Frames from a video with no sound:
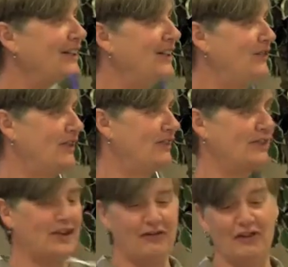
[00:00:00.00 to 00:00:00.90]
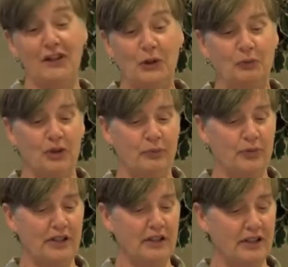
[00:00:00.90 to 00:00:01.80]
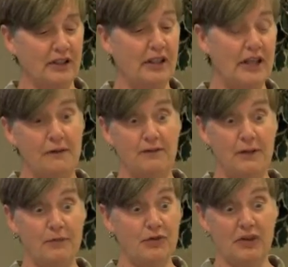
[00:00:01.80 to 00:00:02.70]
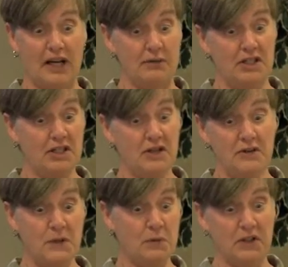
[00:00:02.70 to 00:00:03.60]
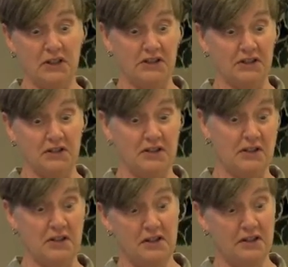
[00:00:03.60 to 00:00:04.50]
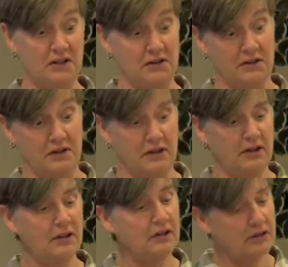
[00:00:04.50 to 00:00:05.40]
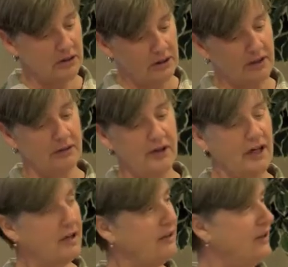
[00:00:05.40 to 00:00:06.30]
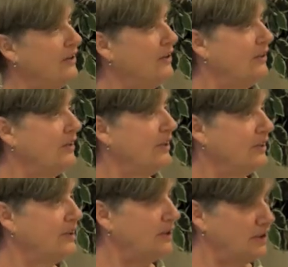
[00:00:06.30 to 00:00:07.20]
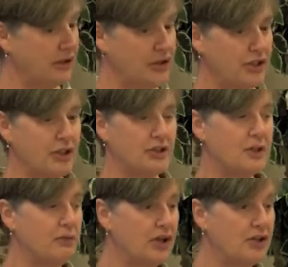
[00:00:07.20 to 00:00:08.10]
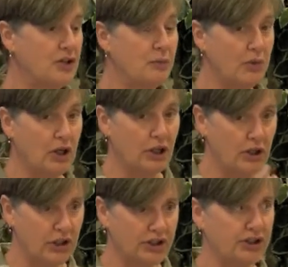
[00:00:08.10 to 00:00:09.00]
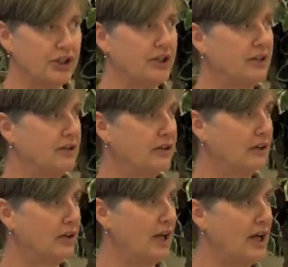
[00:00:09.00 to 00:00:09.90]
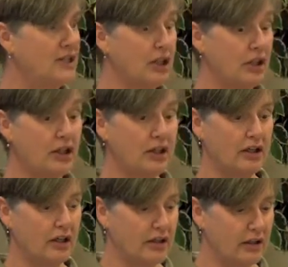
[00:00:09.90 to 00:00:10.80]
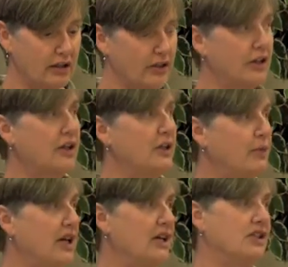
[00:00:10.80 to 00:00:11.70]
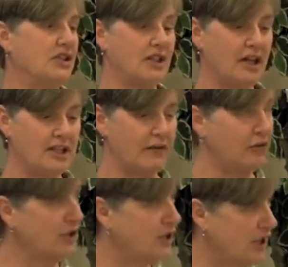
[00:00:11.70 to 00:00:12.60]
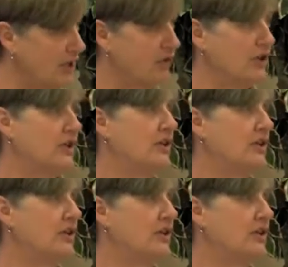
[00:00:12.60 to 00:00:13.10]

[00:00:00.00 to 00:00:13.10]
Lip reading: you feel very vulnerable, but they flip through it. I mean, he knows his books, and he's going to go, okay, well, this looks good. So make sure your book looks good. Yeah. It has to look good on the page. It has to have a good cover.